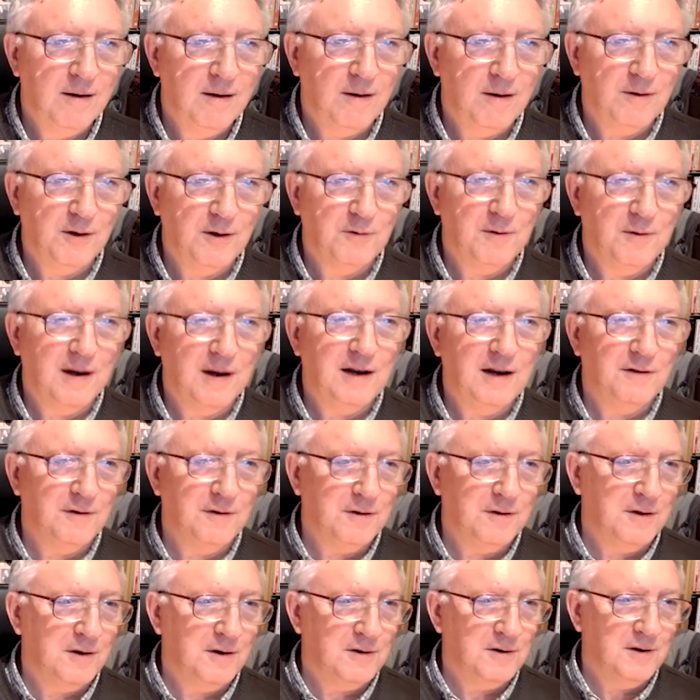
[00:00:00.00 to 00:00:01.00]
on the
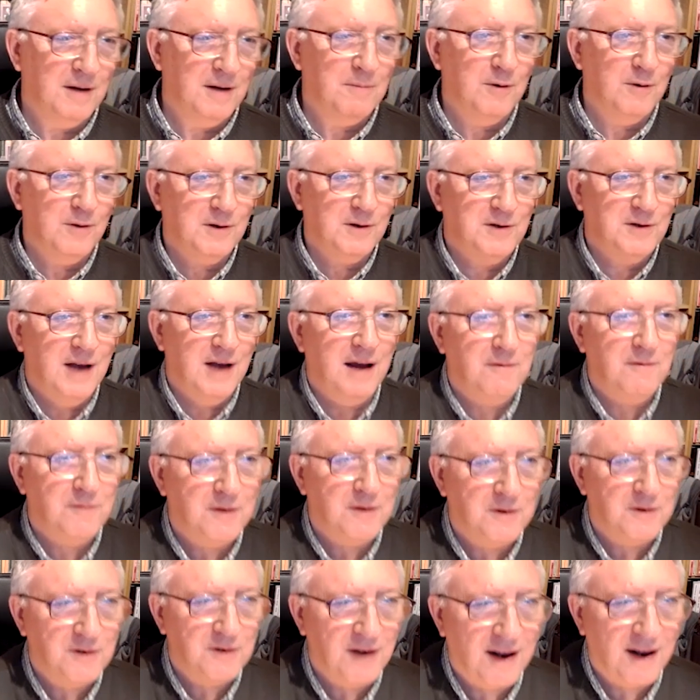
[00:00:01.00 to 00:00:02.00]
25th of December, the 7th
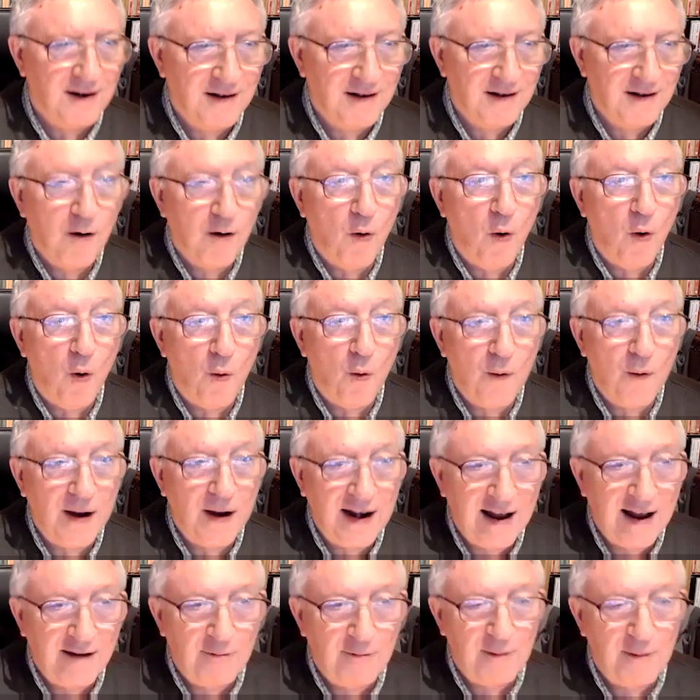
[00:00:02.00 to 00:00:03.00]
of January, or
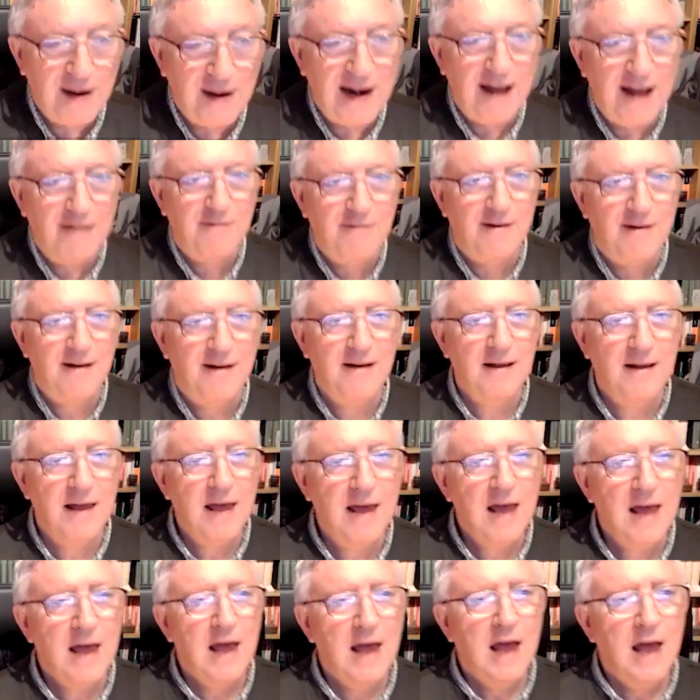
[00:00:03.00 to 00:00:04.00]
whenever.
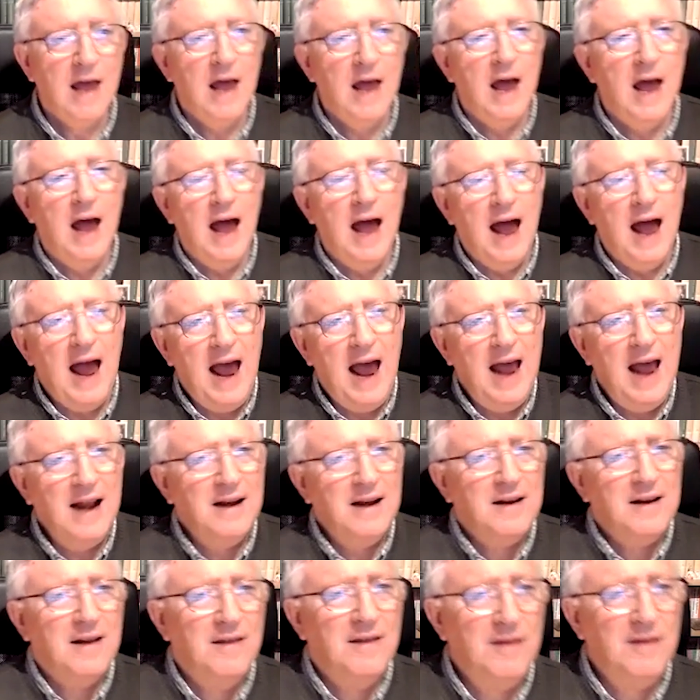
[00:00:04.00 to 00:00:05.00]

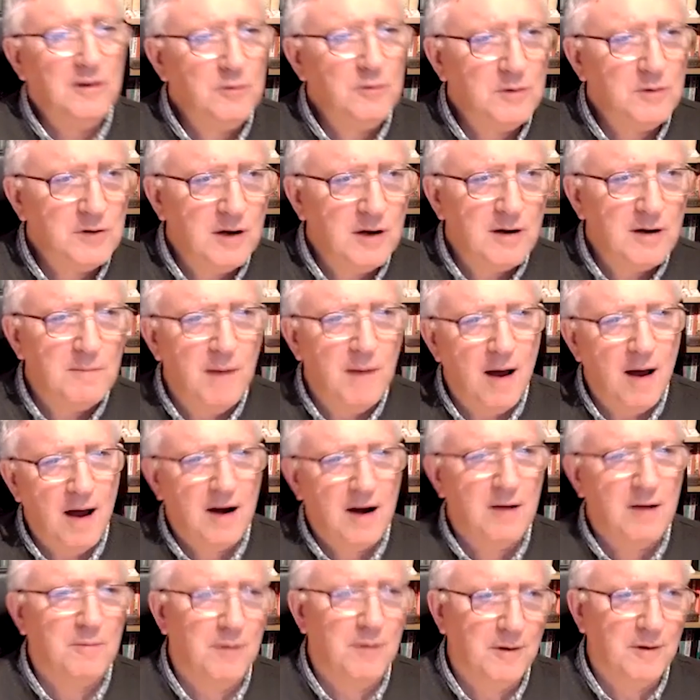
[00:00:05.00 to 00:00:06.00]
And this was a
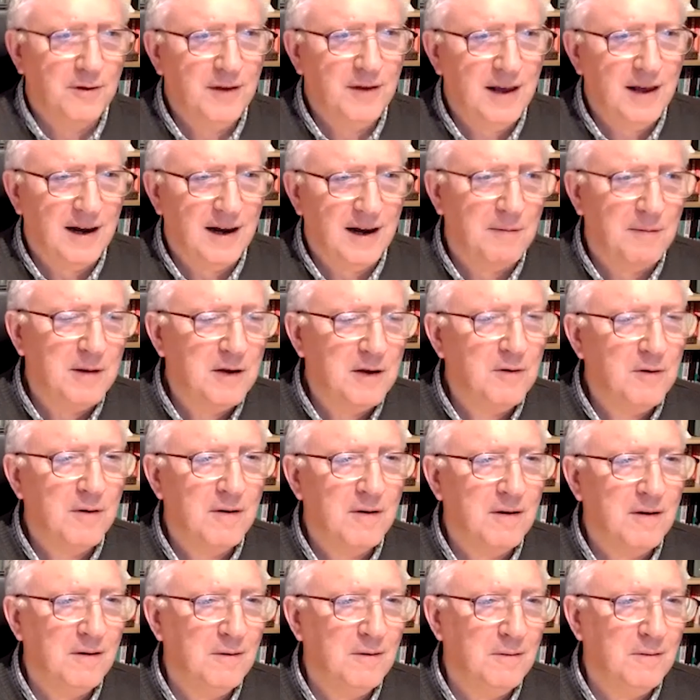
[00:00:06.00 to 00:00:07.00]
remarkable thing. I mean, you,
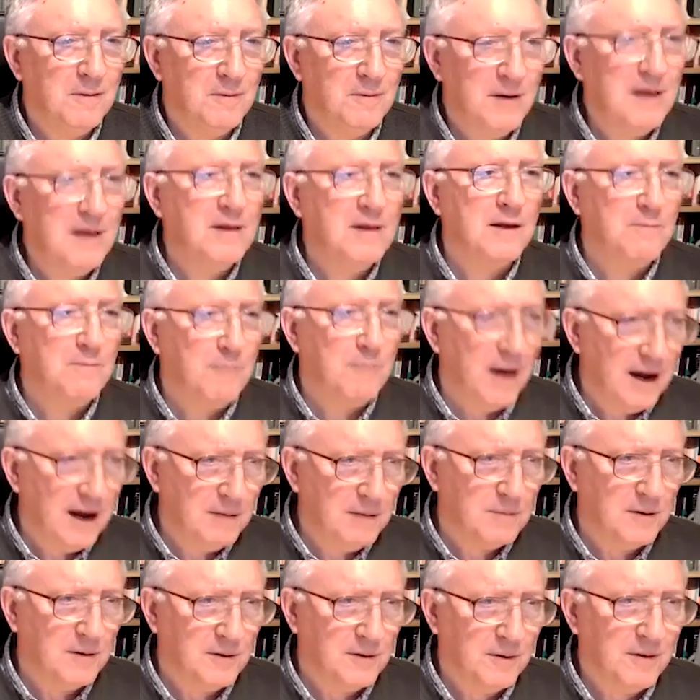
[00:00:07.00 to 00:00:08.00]
you, you read the
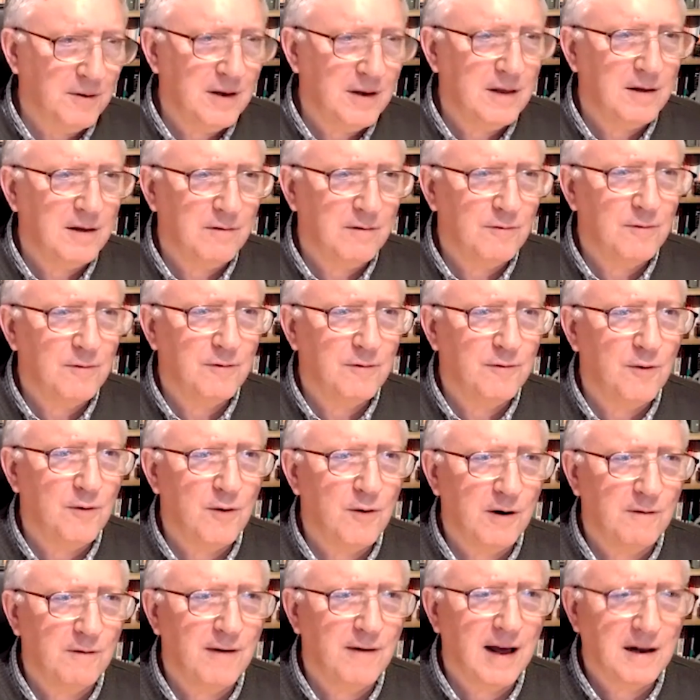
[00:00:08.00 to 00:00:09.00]
Bible, you read the
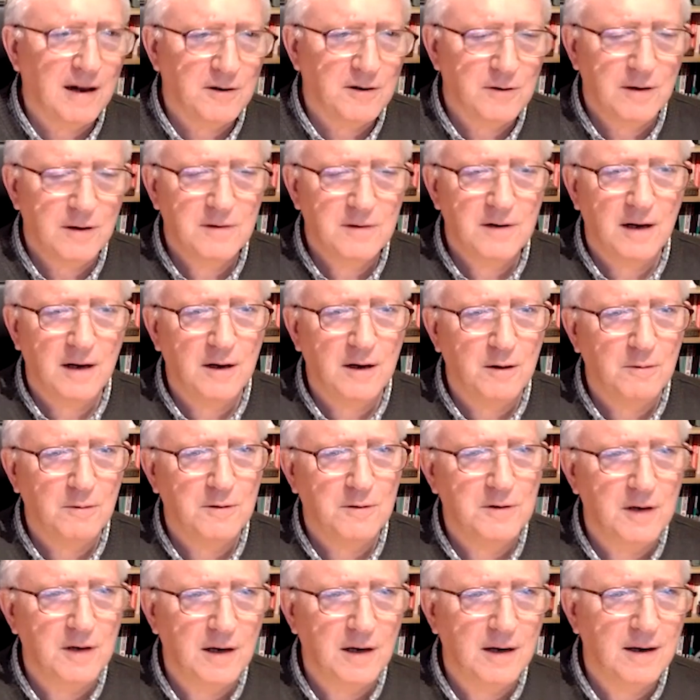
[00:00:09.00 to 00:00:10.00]
four evangelists, and you
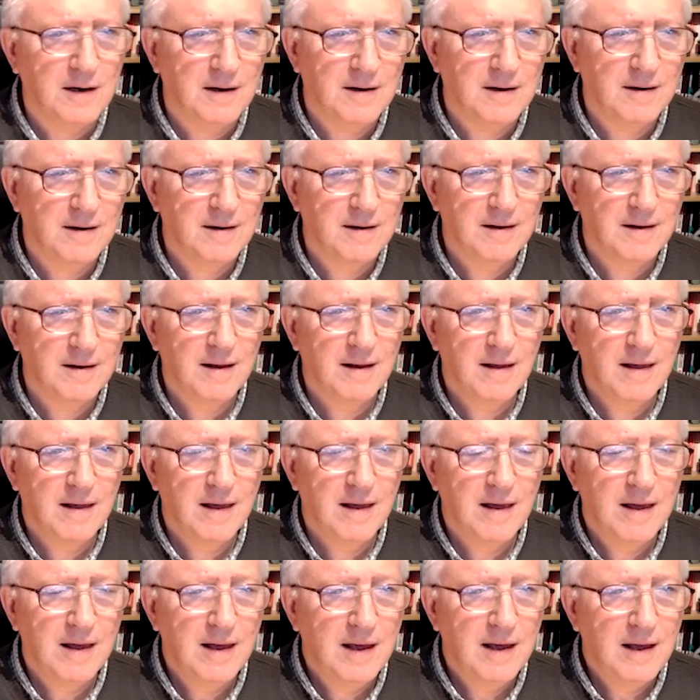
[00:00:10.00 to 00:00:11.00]
see uh,
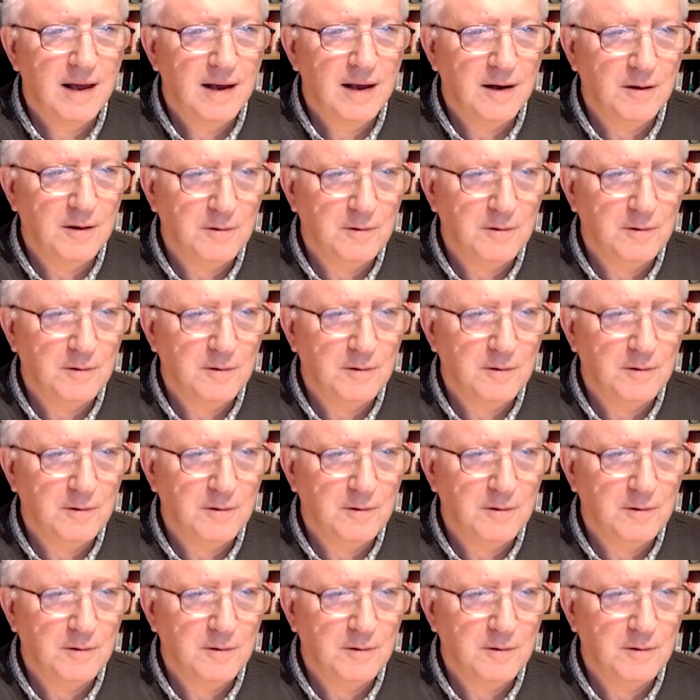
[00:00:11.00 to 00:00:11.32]
you